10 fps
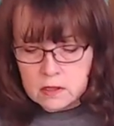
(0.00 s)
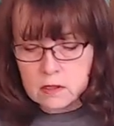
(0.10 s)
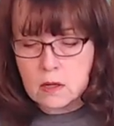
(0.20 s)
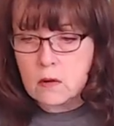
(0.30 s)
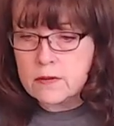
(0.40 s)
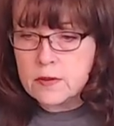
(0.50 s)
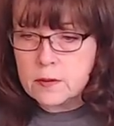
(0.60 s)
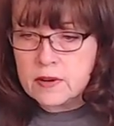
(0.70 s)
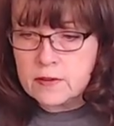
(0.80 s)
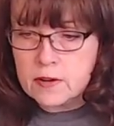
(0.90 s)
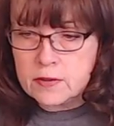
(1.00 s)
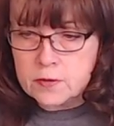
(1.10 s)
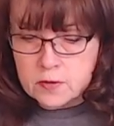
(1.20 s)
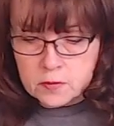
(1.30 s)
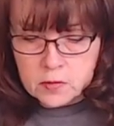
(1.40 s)
Over the River and
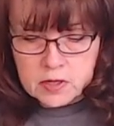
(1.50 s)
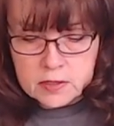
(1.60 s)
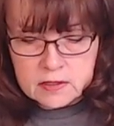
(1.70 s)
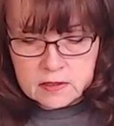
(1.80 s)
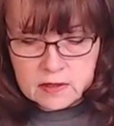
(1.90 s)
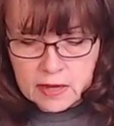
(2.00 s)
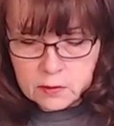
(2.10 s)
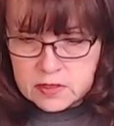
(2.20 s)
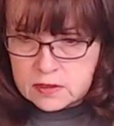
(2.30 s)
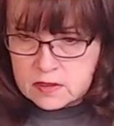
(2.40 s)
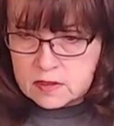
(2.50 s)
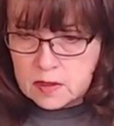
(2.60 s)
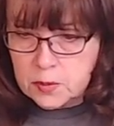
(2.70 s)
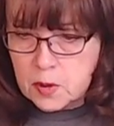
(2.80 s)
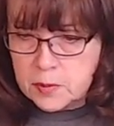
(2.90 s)
Through the Woods. That was
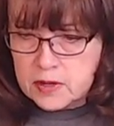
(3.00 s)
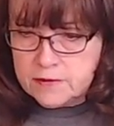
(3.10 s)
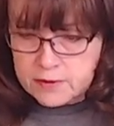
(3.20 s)
appropriate for